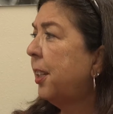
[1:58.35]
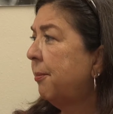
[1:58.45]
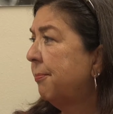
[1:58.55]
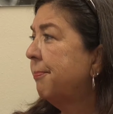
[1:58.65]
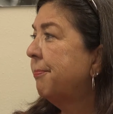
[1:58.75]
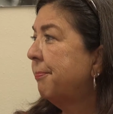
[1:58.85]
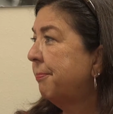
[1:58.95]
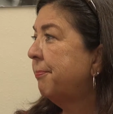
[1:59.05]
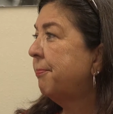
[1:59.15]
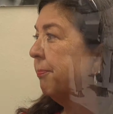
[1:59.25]
that we get
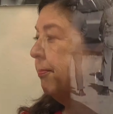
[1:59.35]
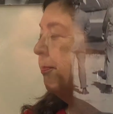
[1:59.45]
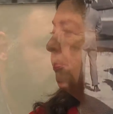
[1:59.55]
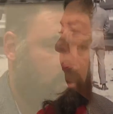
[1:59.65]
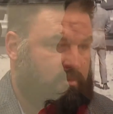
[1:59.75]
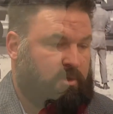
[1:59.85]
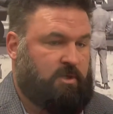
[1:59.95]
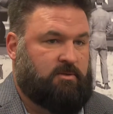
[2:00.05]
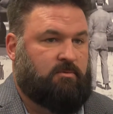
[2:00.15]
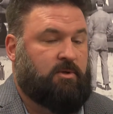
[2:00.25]
clear to close in 21
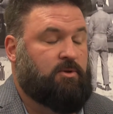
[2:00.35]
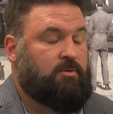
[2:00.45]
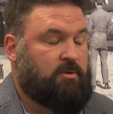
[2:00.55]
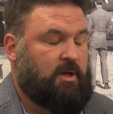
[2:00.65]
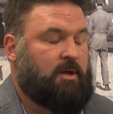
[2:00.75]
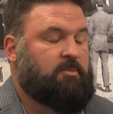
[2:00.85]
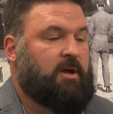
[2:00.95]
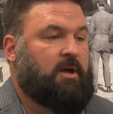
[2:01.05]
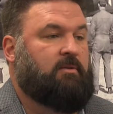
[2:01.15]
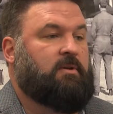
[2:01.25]
days. We do that
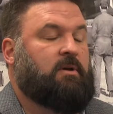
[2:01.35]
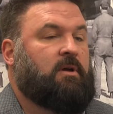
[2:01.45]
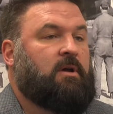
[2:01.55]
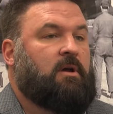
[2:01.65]
by having